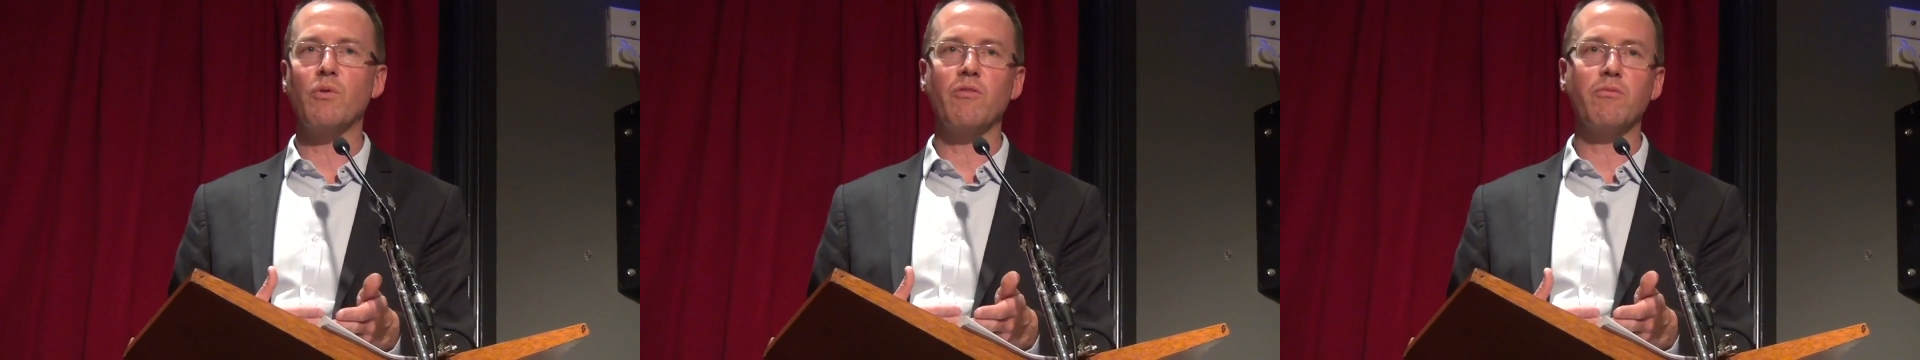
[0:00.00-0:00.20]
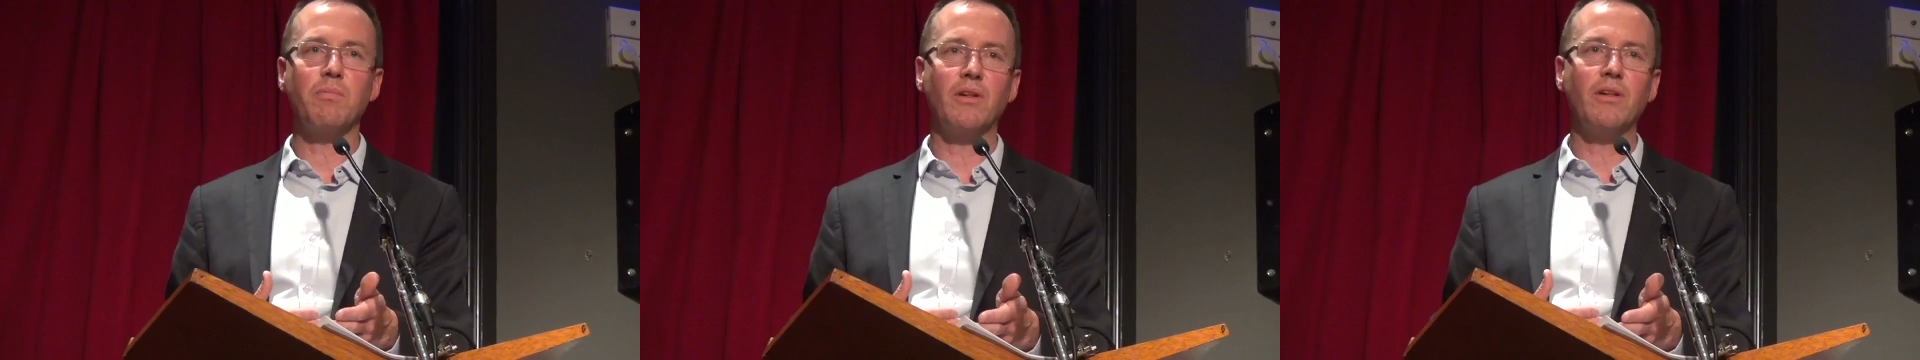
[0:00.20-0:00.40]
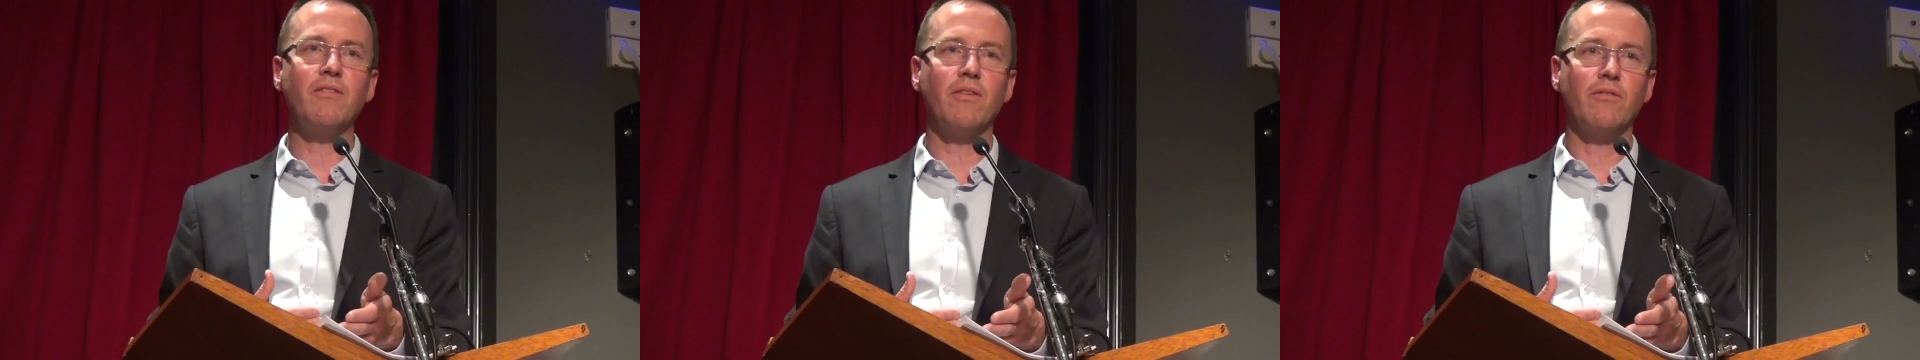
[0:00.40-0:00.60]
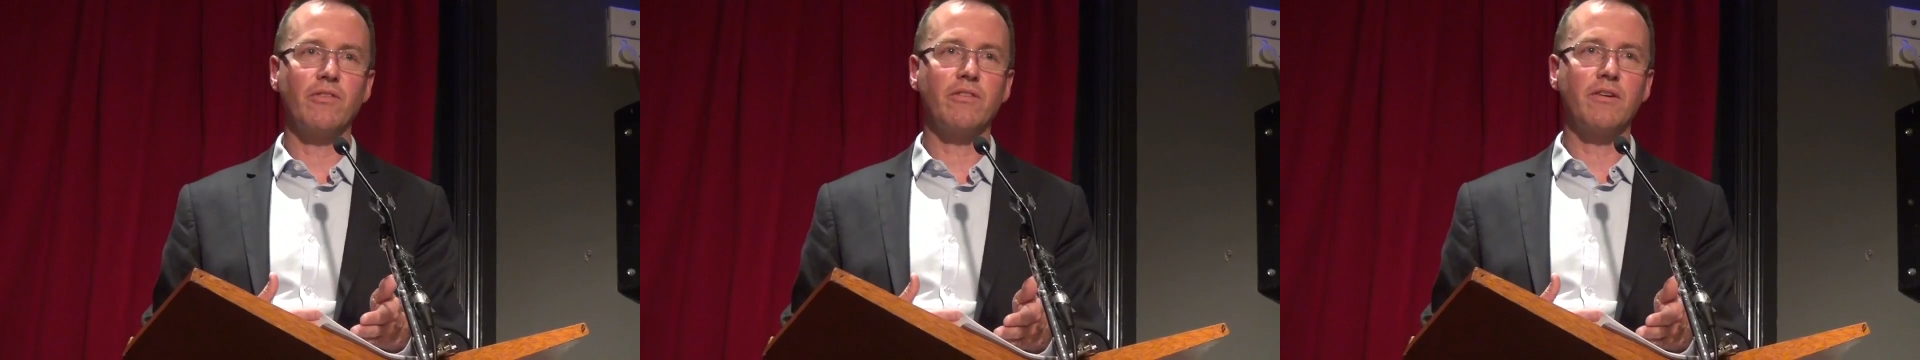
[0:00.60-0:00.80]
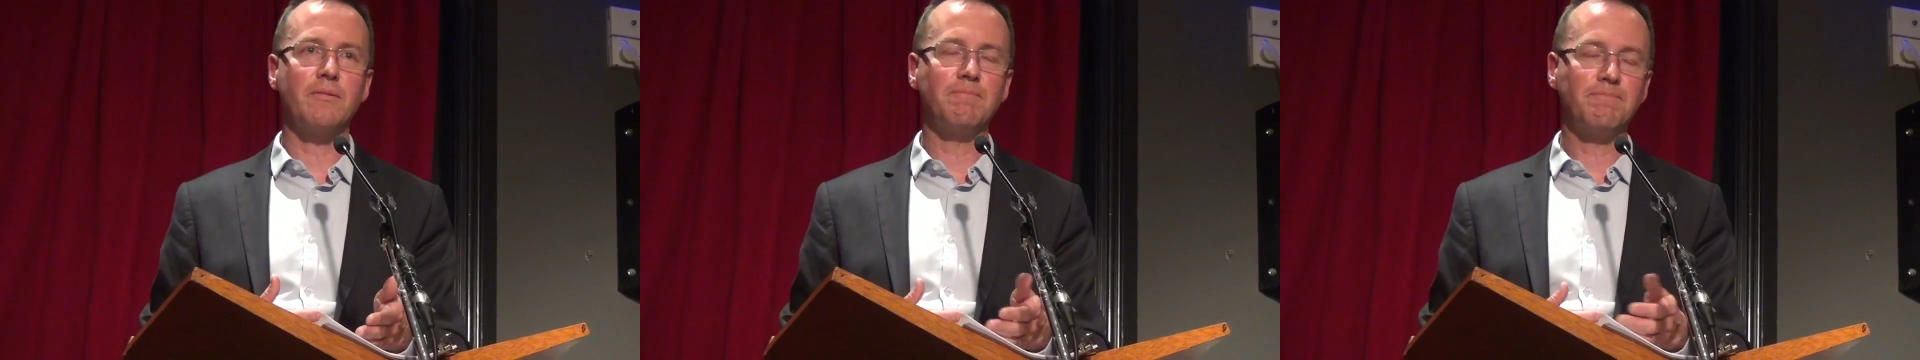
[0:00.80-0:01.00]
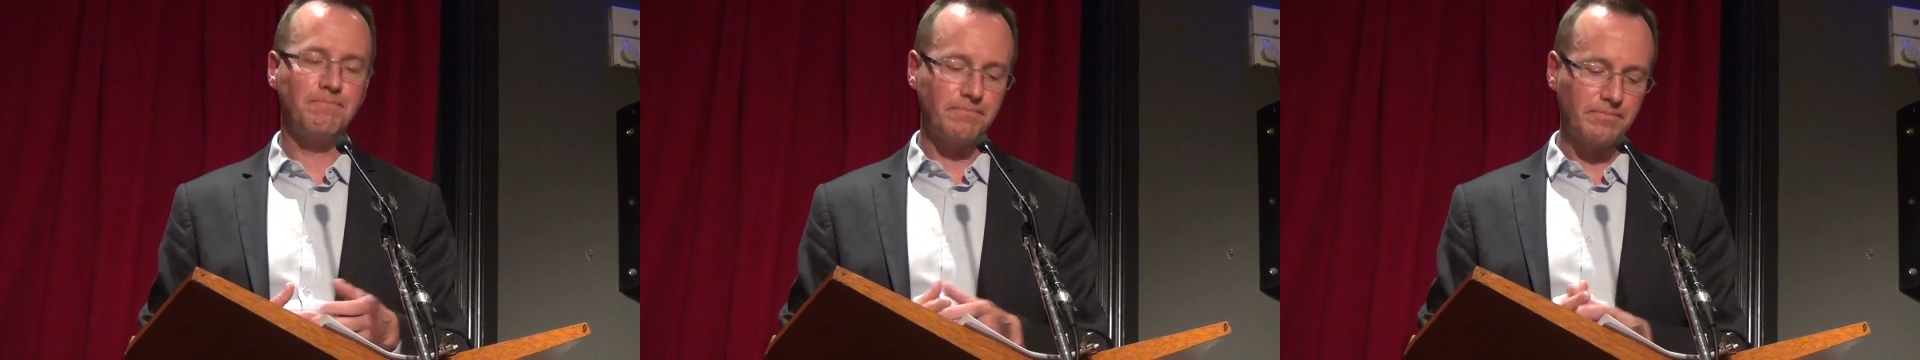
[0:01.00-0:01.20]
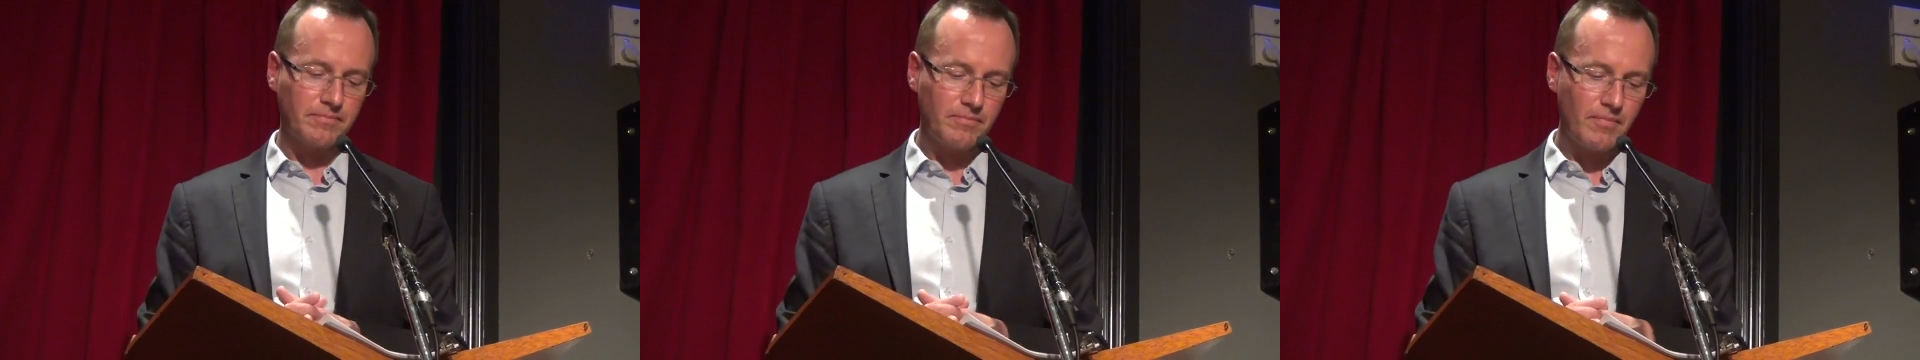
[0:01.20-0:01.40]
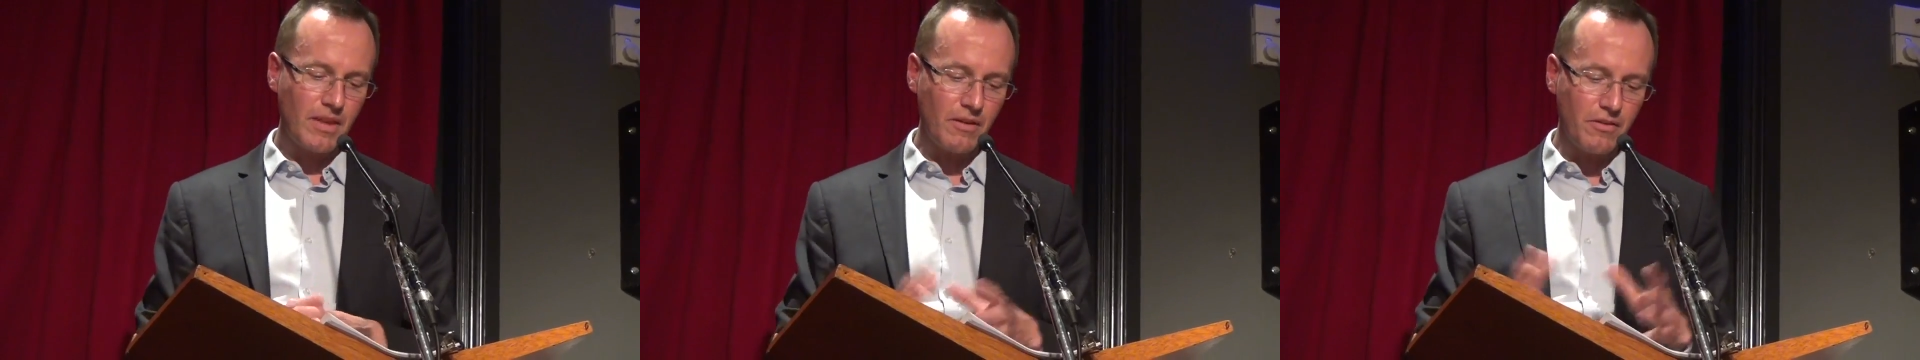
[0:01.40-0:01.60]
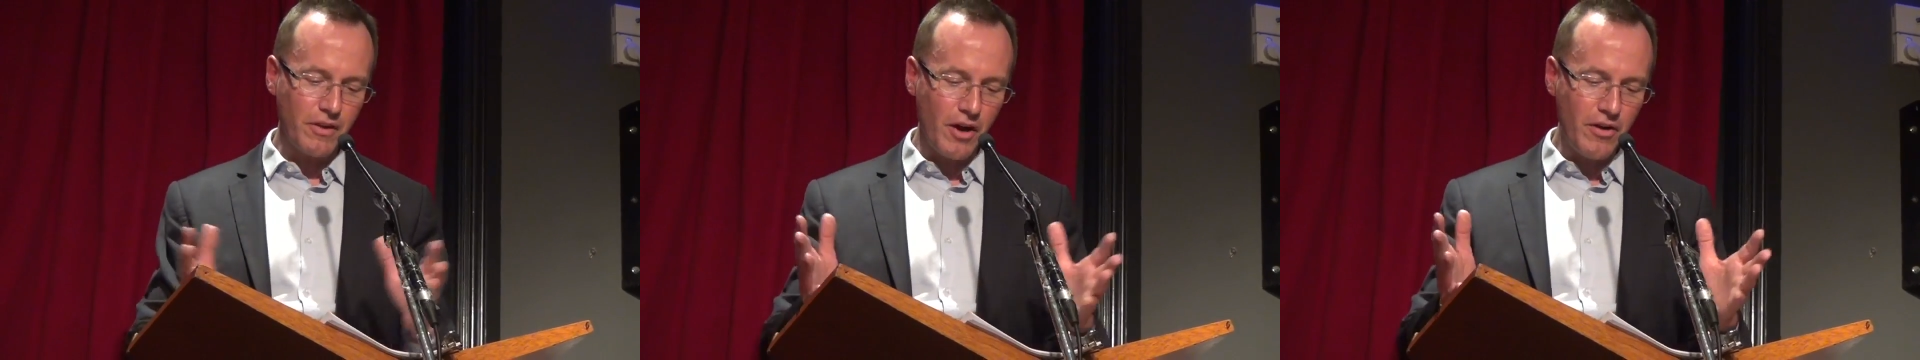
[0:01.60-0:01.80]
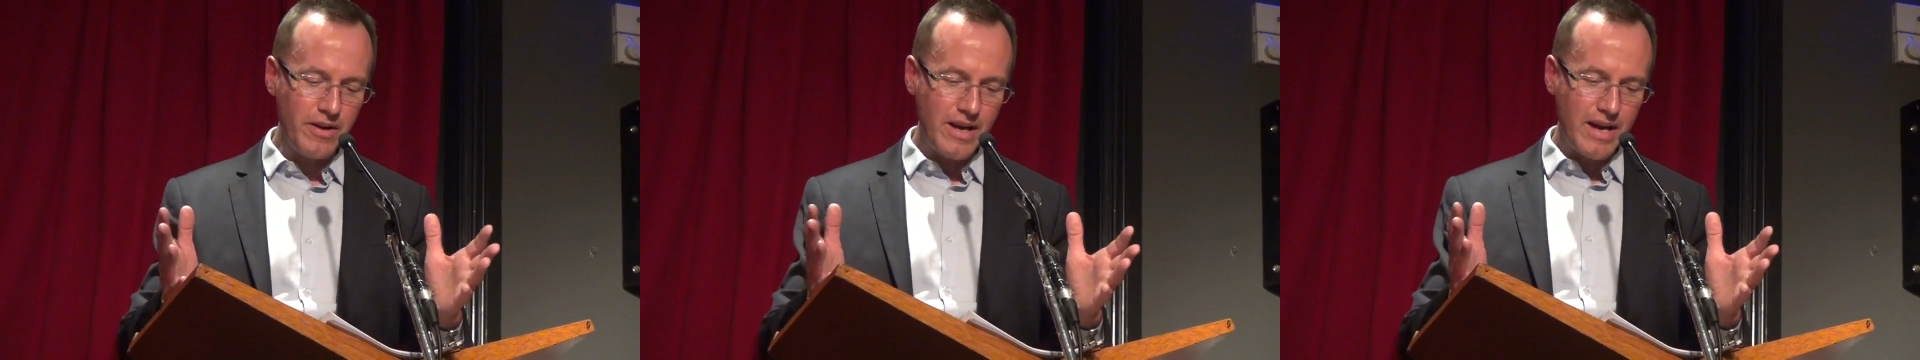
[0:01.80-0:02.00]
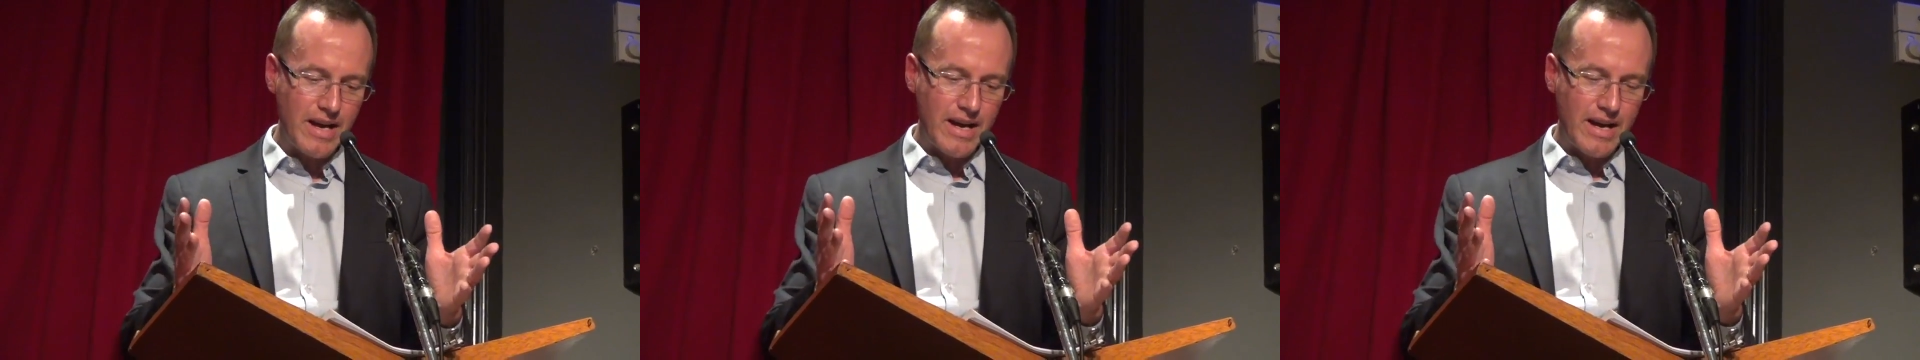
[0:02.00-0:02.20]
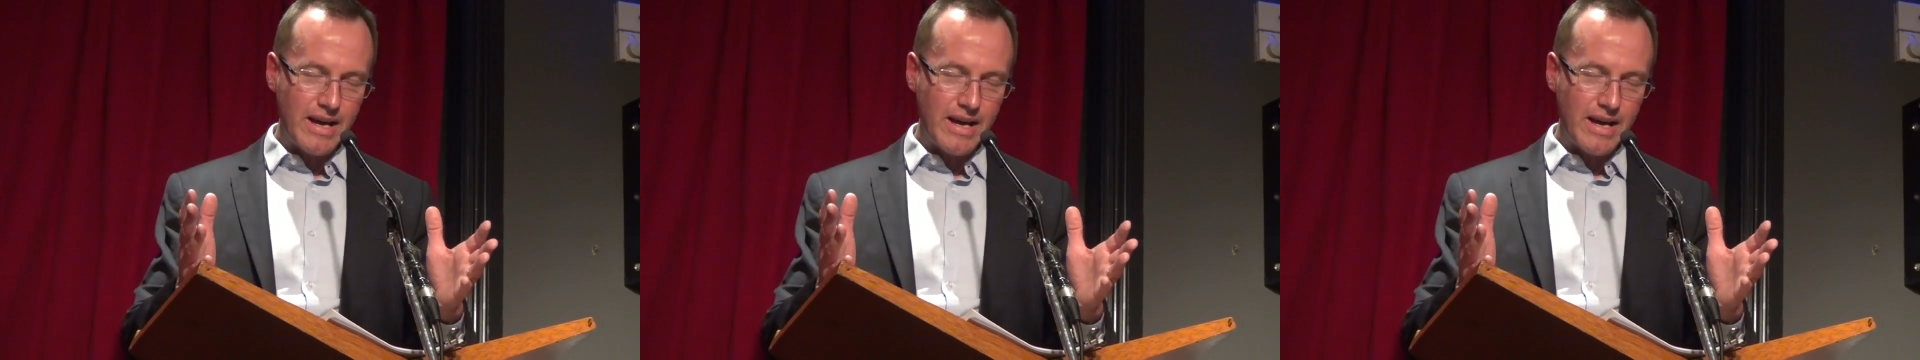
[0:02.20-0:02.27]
Wales police officer. So